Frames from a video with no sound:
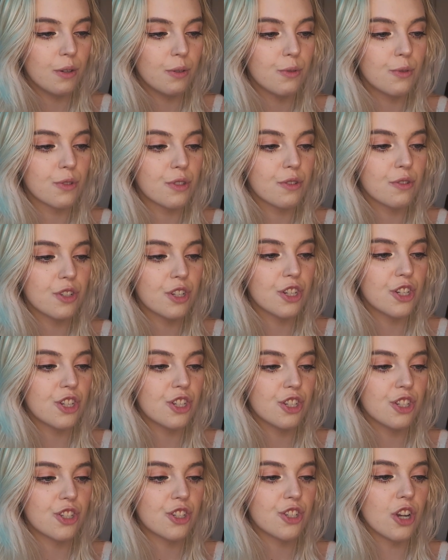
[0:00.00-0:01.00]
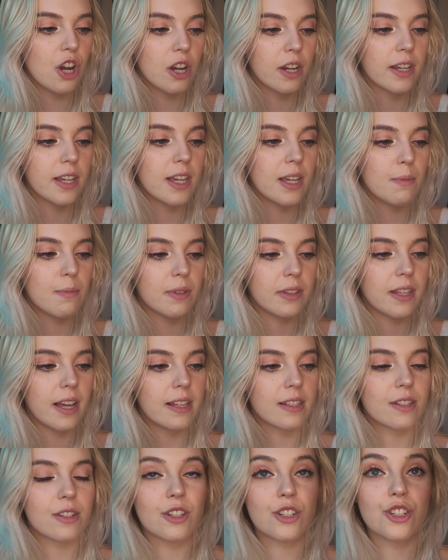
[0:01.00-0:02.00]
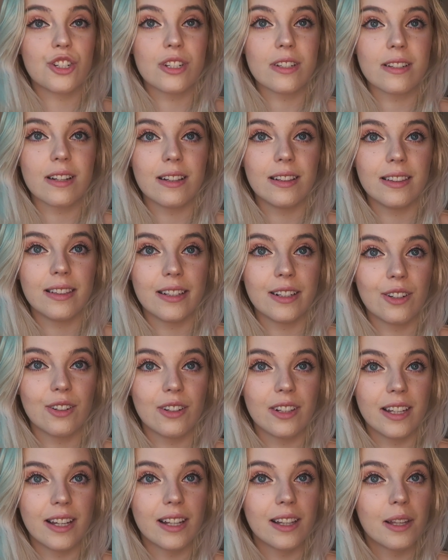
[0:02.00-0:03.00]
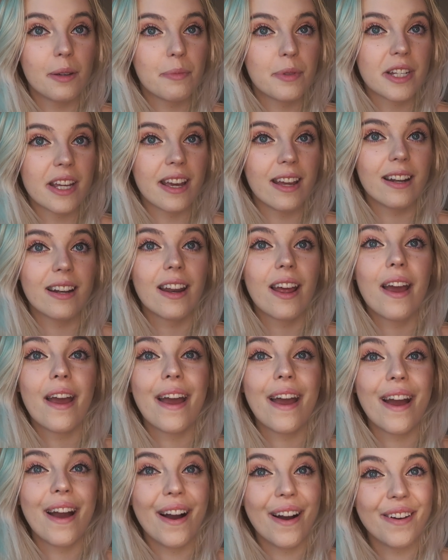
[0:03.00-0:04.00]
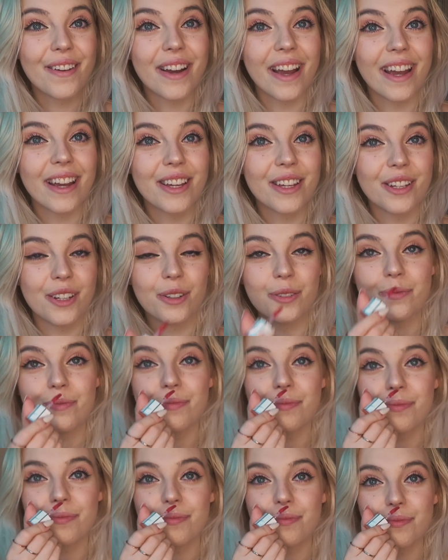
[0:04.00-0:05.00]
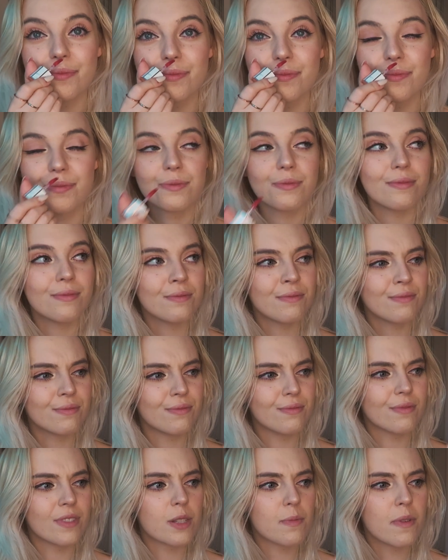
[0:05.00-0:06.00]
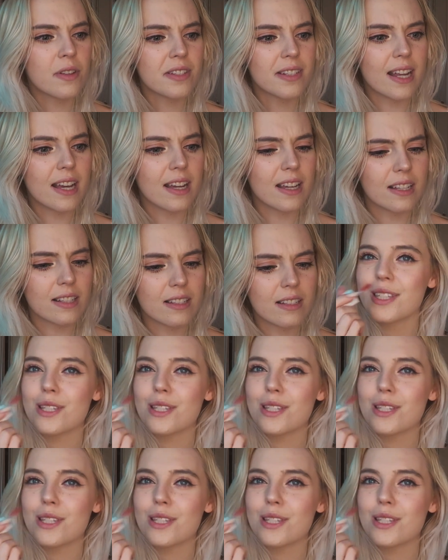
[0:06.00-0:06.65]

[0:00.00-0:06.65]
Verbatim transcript: Ooh, so she's chunky, but that's because she's literally a lip tint. Okay, cute. Mmm, smells nice.